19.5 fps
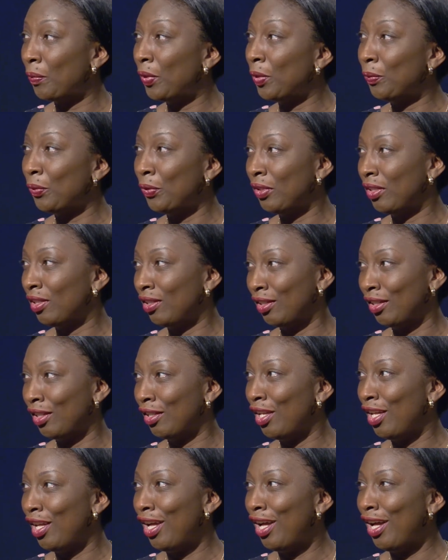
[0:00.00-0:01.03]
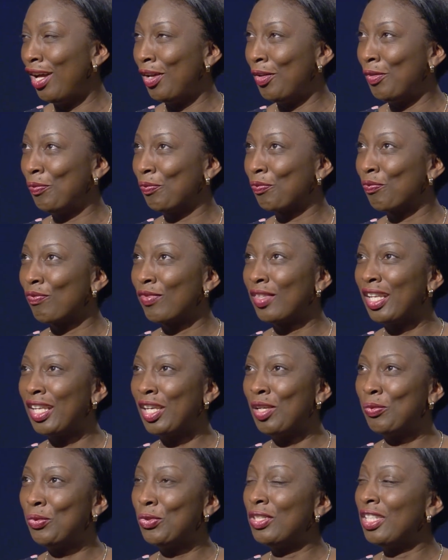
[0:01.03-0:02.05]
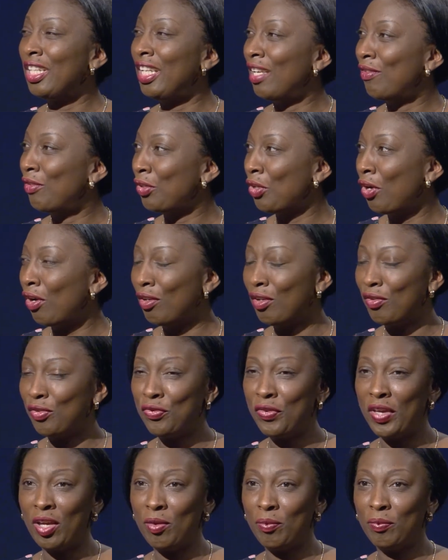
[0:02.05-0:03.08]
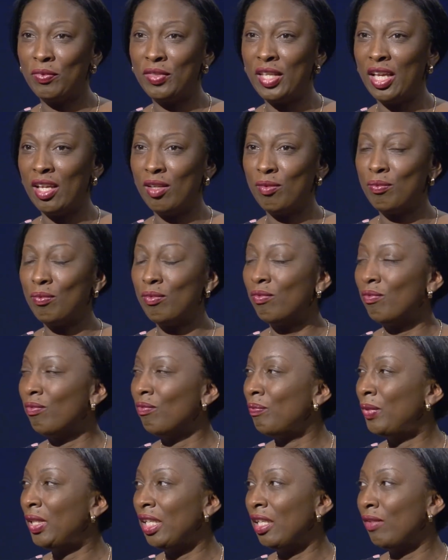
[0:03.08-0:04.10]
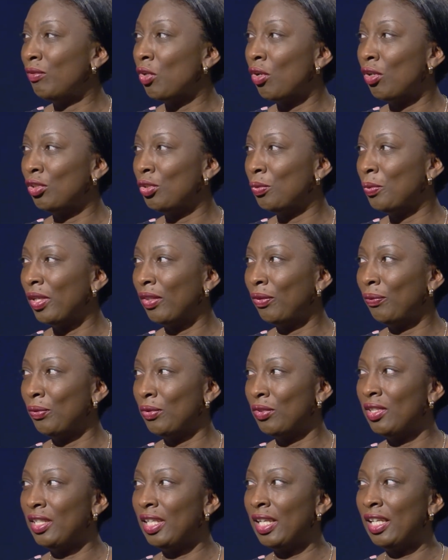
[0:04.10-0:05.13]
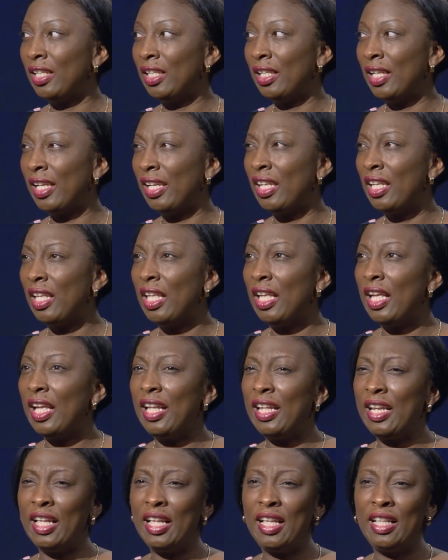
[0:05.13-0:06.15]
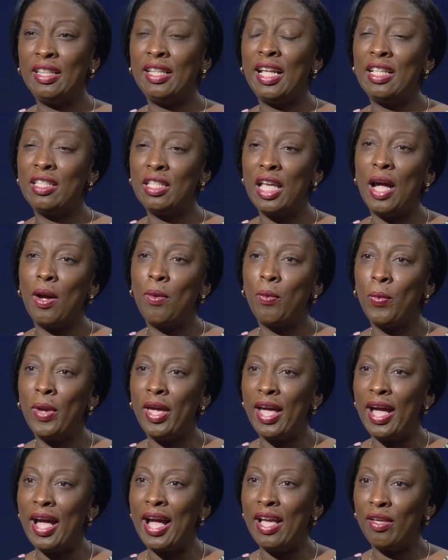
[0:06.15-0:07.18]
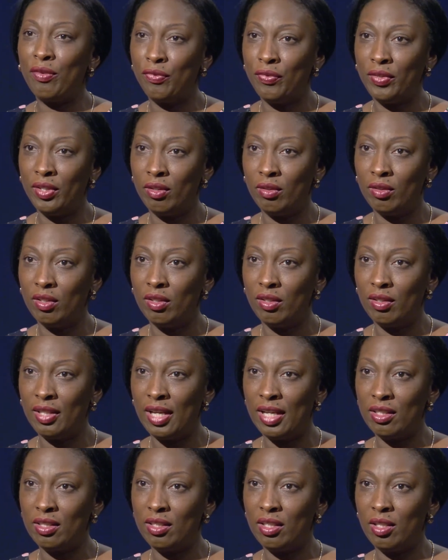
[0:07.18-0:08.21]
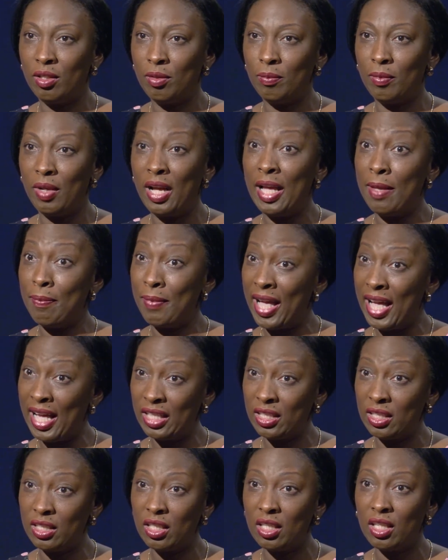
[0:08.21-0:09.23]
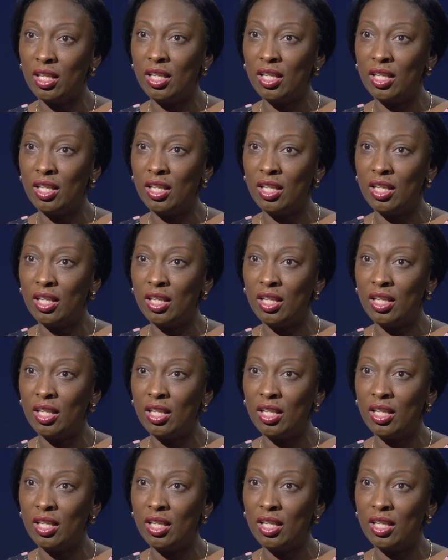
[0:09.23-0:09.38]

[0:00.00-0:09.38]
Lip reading: people in the Hebrews 11 Hall of Fame, they believed all the way through to the end. And that's where I feel that I'm at.